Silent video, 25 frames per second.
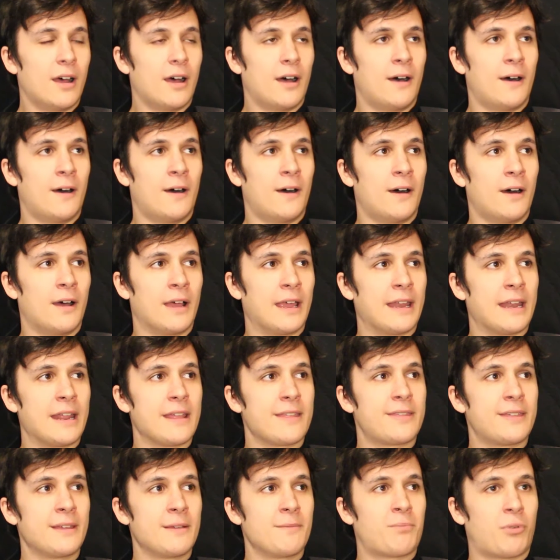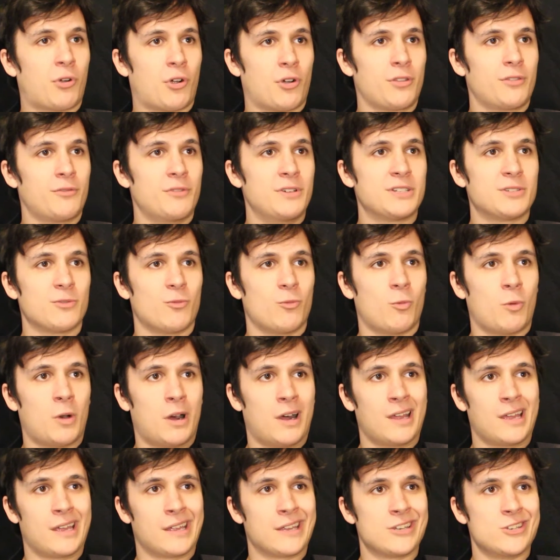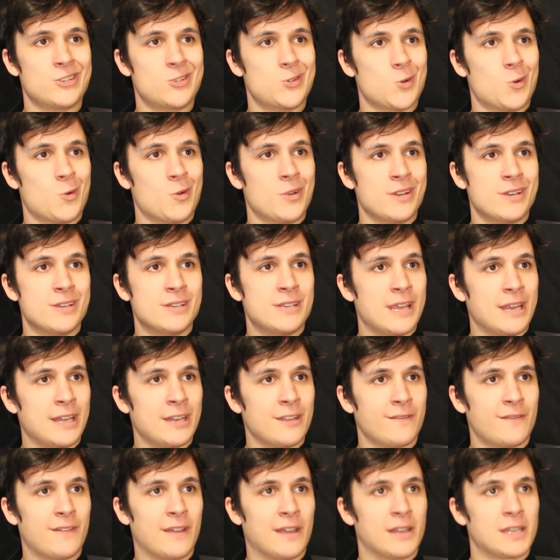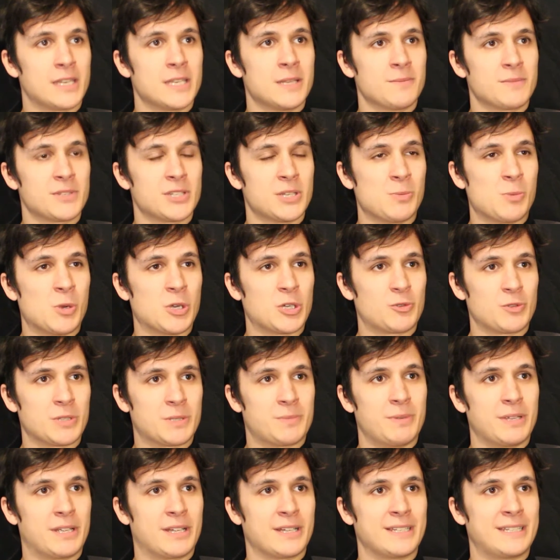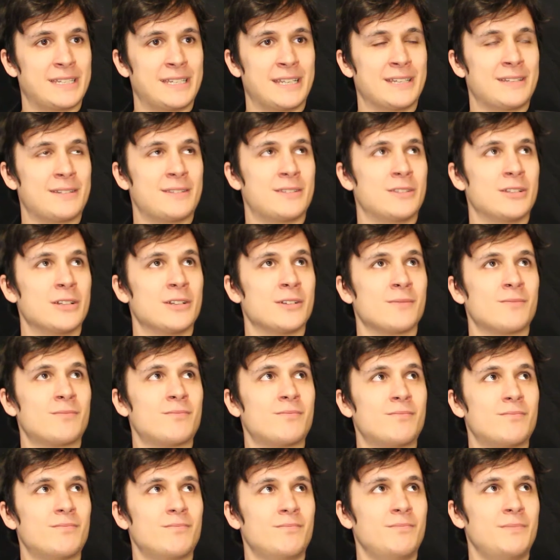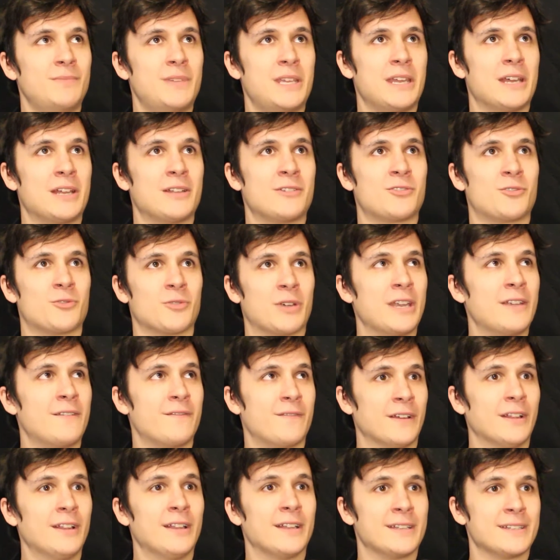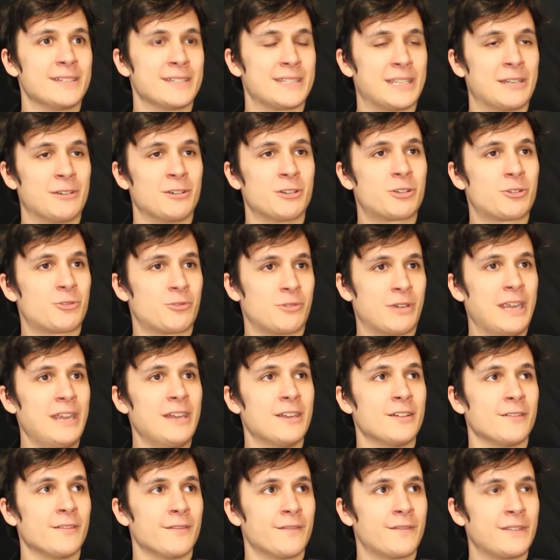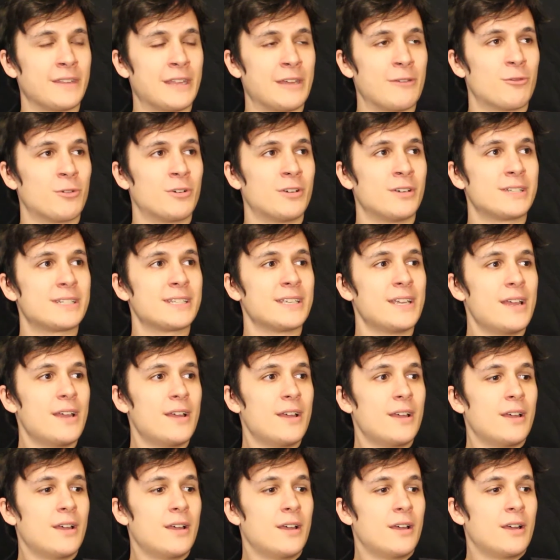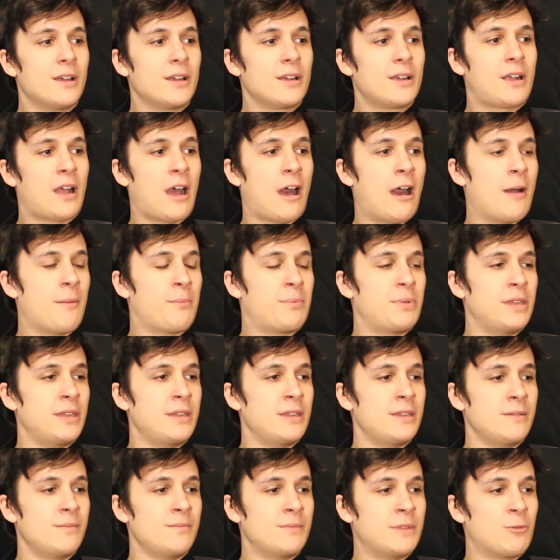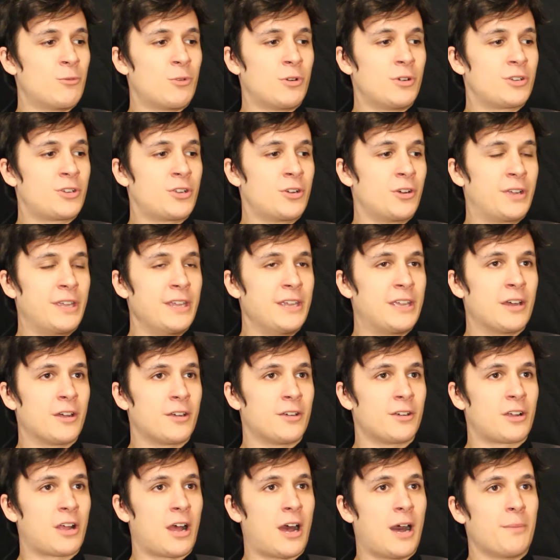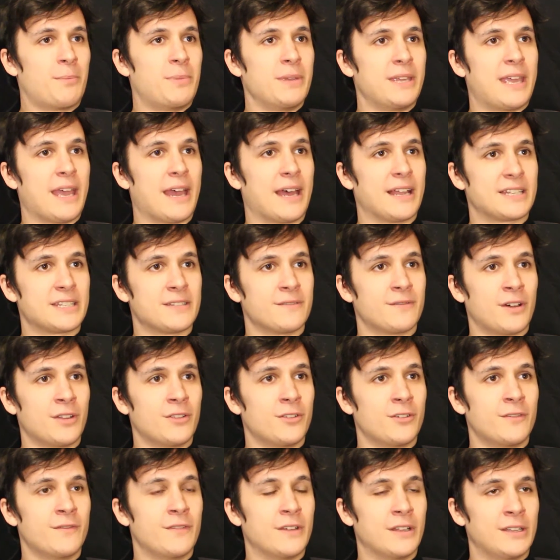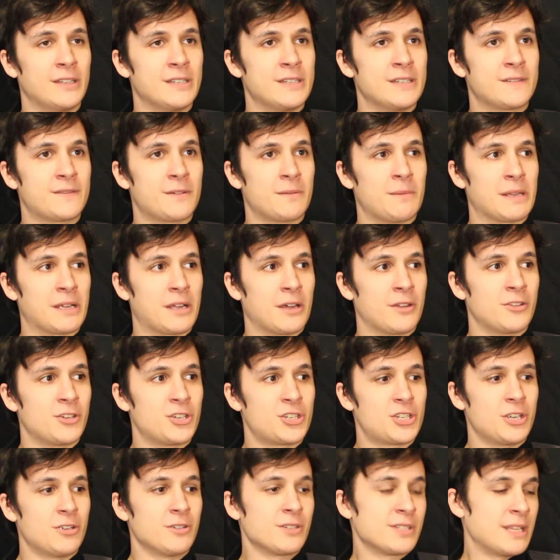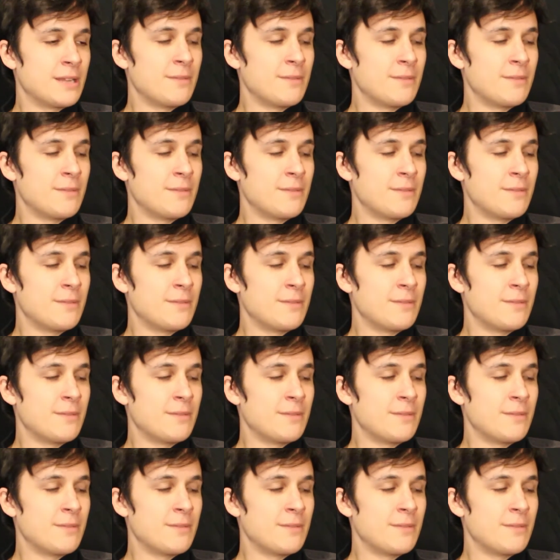And I think part of the reason why I enjoyed Danny Phantom so much was because he had great villains. They were creative. They weren't cookie cutter copycats of other villains from like other shows.